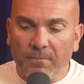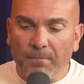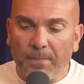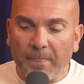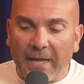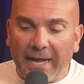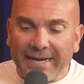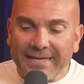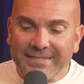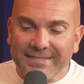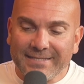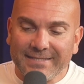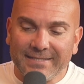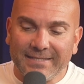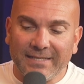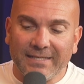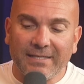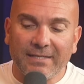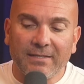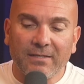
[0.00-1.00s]
I
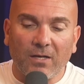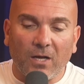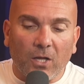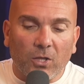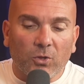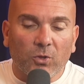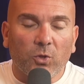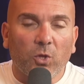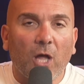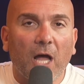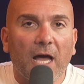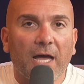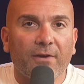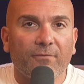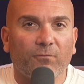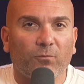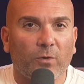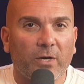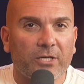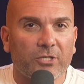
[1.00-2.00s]
see a lot
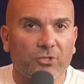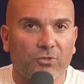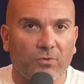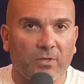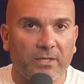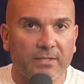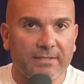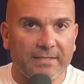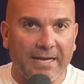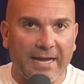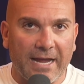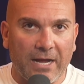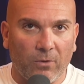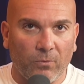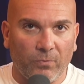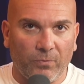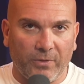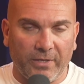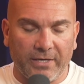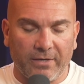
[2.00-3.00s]
of restaurants out
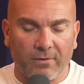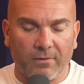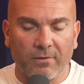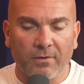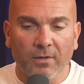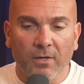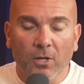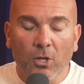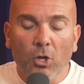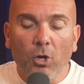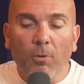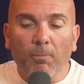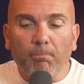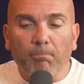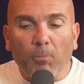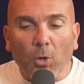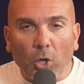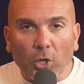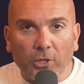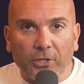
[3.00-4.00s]
there
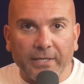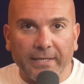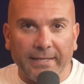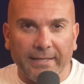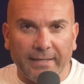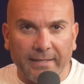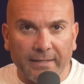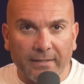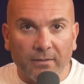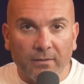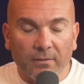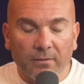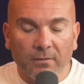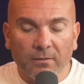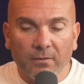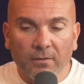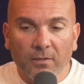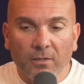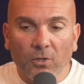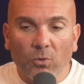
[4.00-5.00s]
marketing
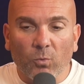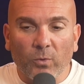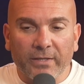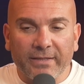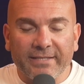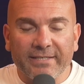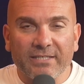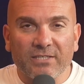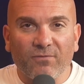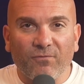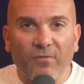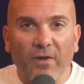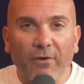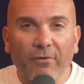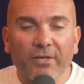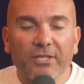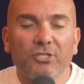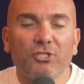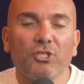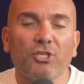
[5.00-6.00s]
with these
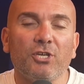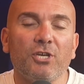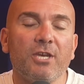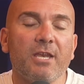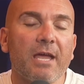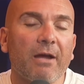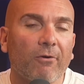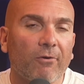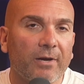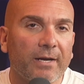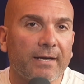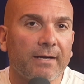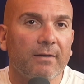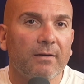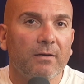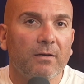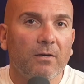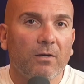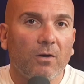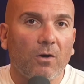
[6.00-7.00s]
very generic
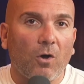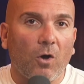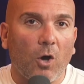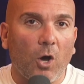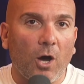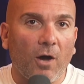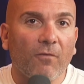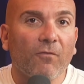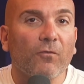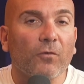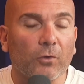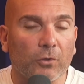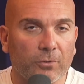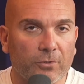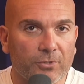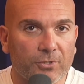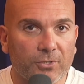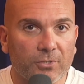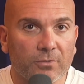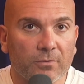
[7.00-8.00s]

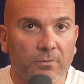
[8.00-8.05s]
offers.